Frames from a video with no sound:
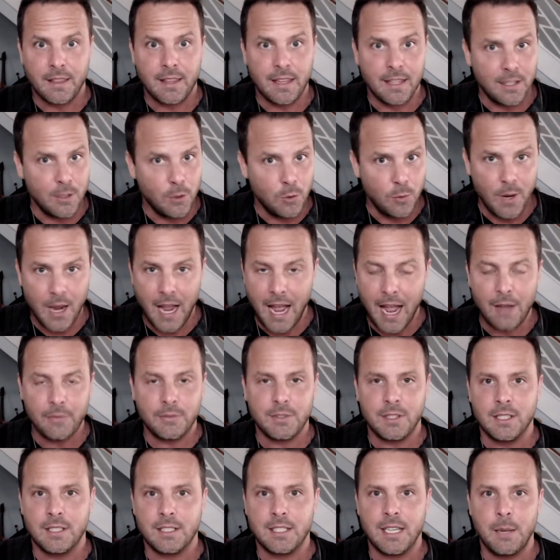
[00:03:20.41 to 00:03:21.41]
You have
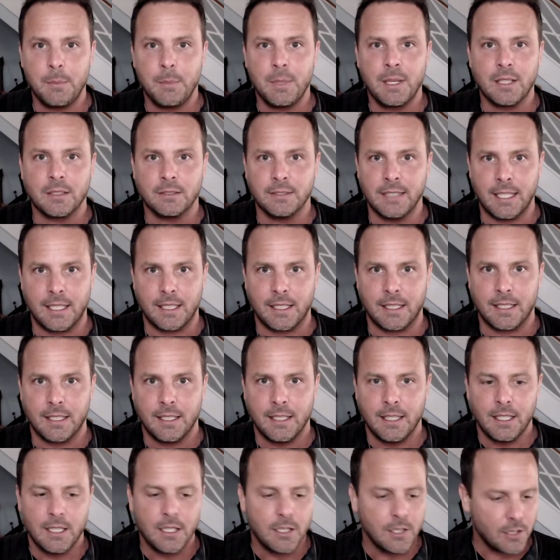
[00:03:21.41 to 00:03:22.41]
to send me the link.
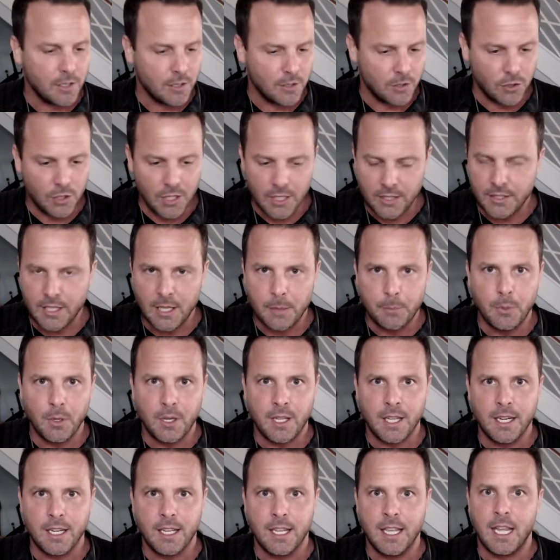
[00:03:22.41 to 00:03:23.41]
It's just like
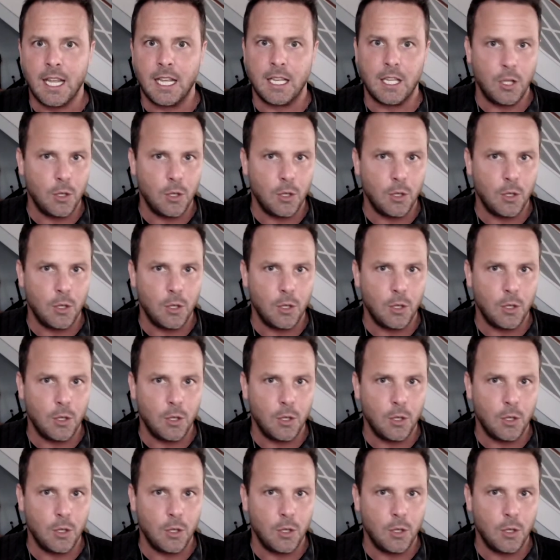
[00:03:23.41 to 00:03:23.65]
booking a gig.